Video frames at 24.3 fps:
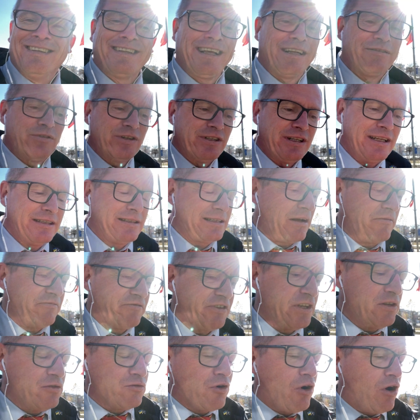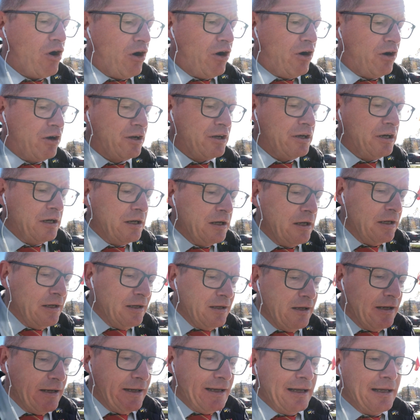that we did something wrong
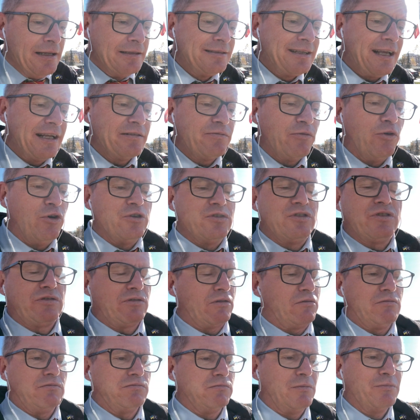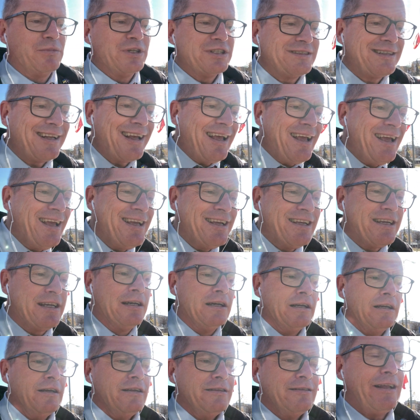and that was a mistake,
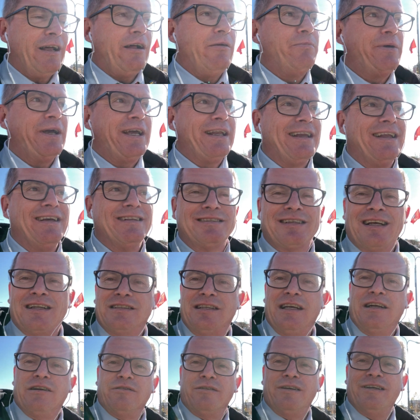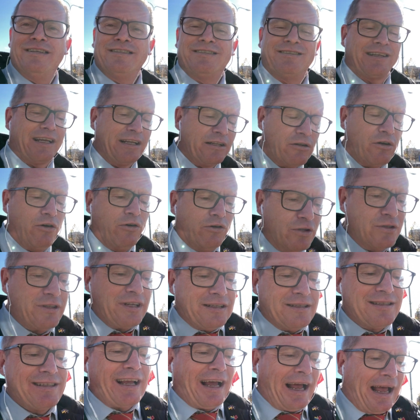the Albanians are terrorists, and all
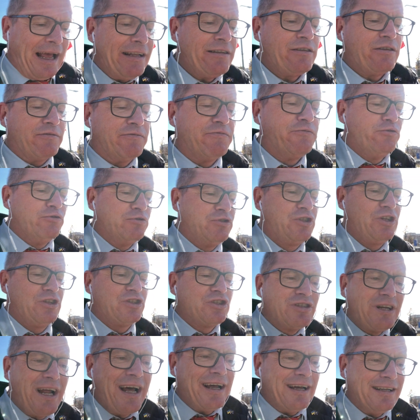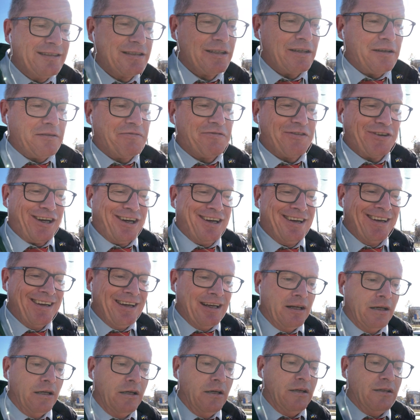this kind of Vucic narrative.
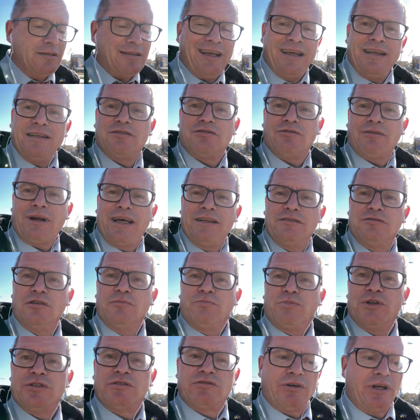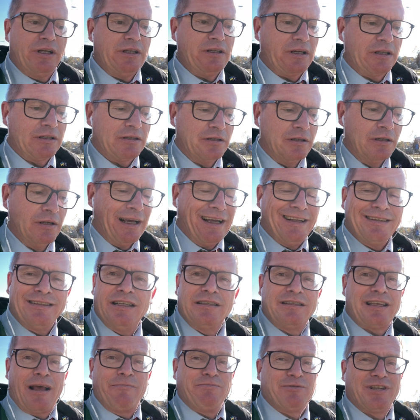They try to portray that. And
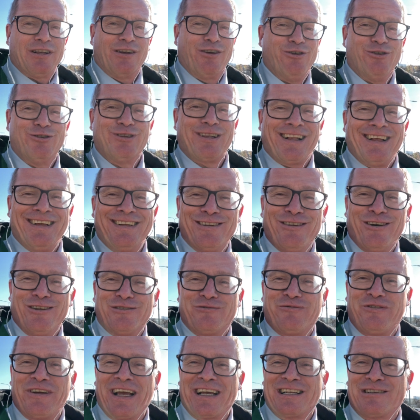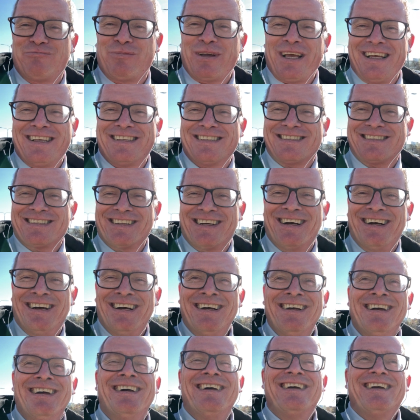it's absolutely not fact-based.
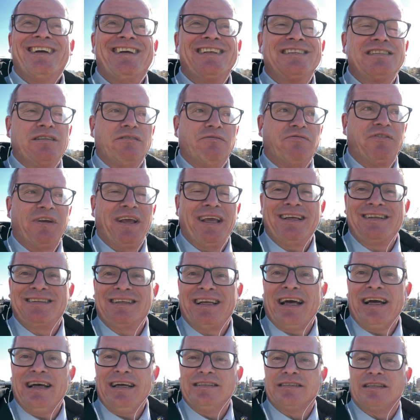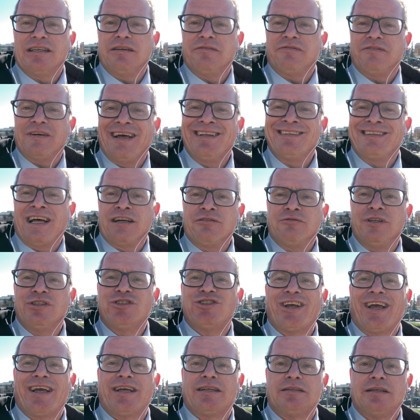It's a fake narrative, and I
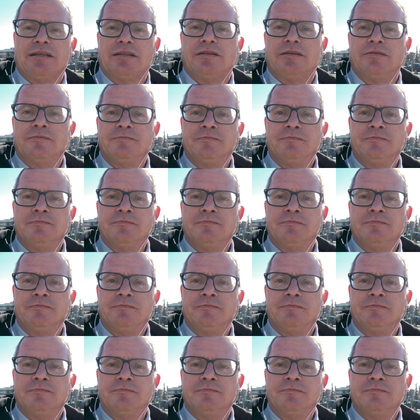reject it.